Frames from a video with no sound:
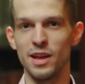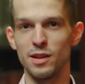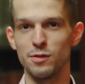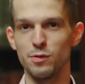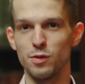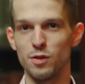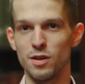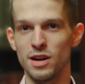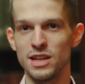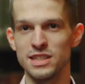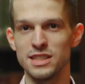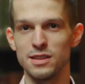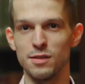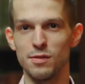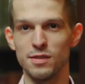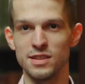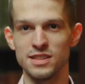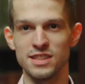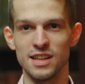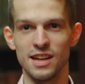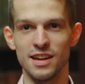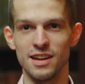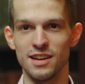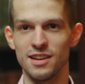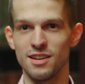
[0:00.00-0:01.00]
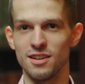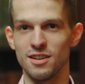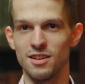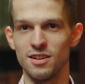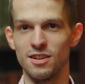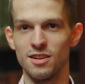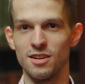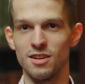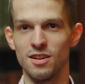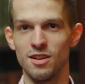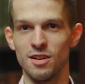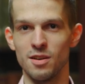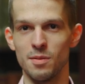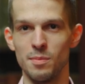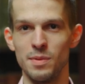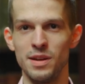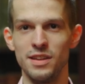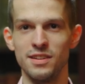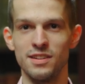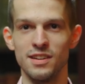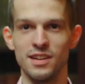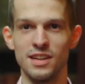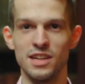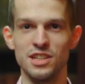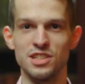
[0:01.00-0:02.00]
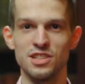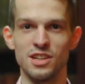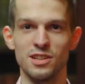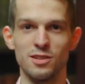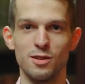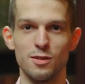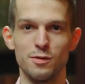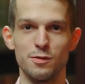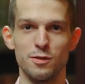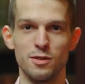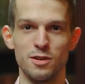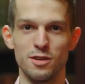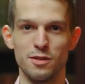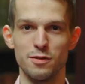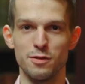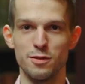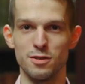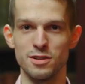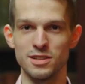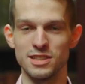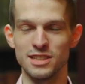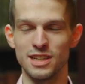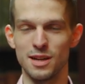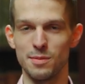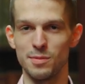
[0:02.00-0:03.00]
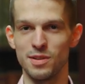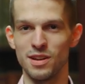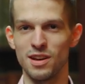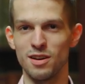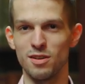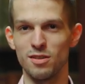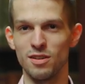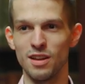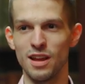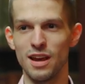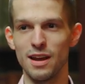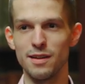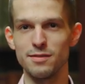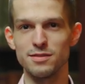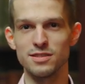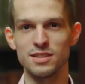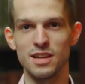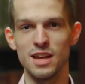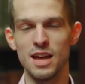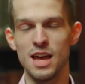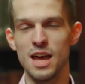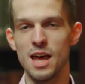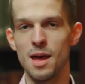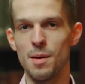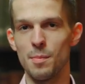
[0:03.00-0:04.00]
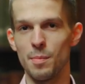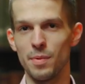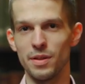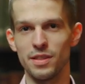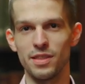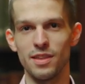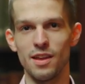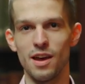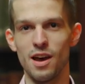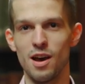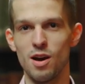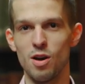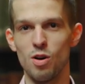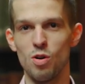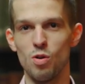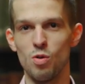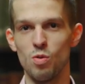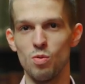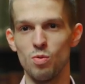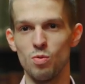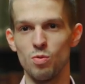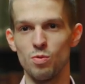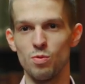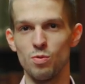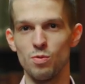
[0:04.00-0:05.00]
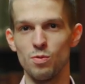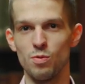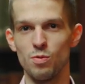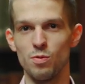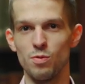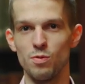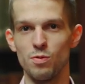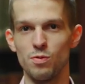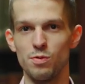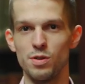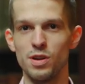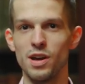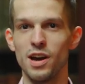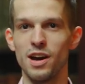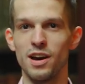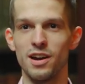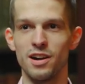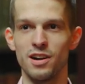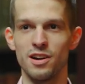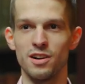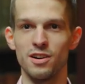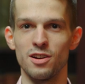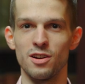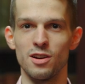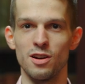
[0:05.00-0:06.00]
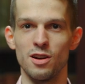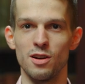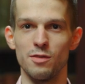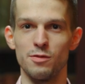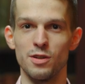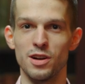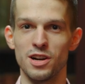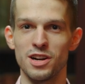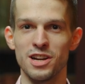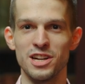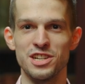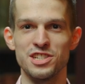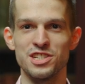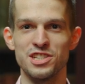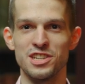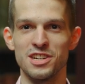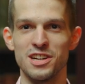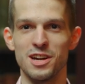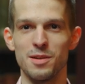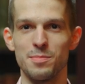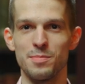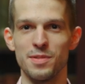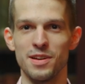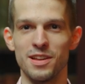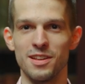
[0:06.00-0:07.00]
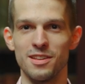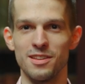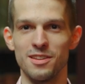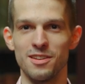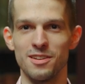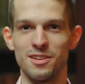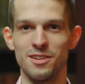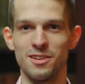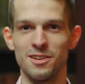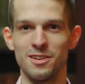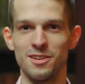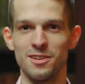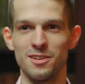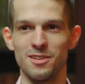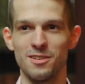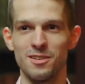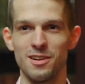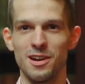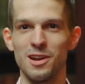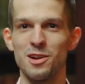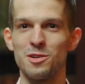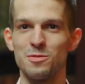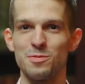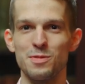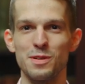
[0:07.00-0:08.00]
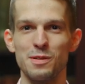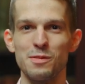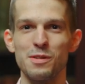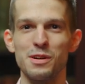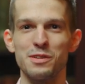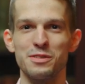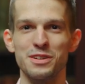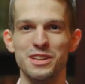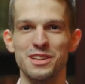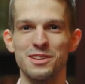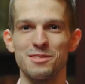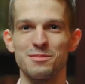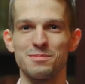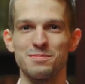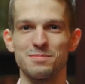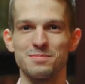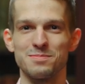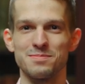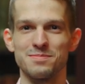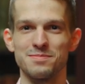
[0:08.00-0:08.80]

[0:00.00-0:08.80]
And for us, it was like meeting each other for the first time in our lives. But now we are, we are catching up, and I hope we will win.